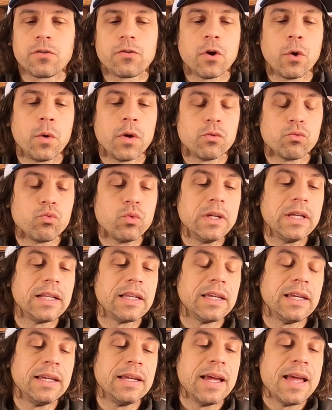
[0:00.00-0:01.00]
So it
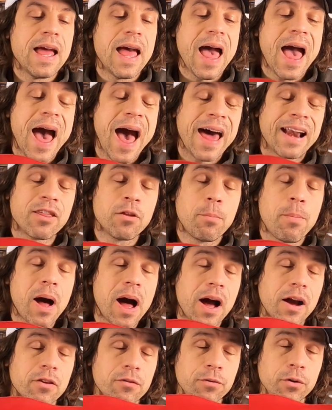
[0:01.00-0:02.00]
really, out of the
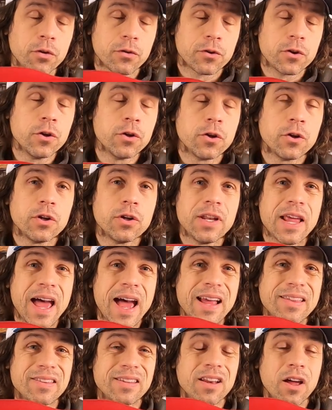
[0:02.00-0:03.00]
box, feels good,
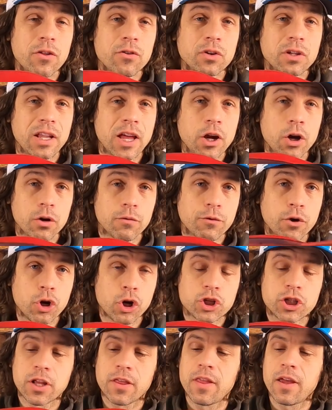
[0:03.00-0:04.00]
adds another layer of
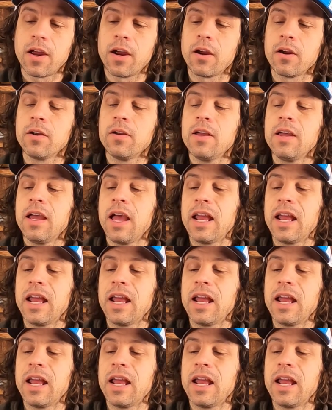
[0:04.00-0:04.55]
cushion there,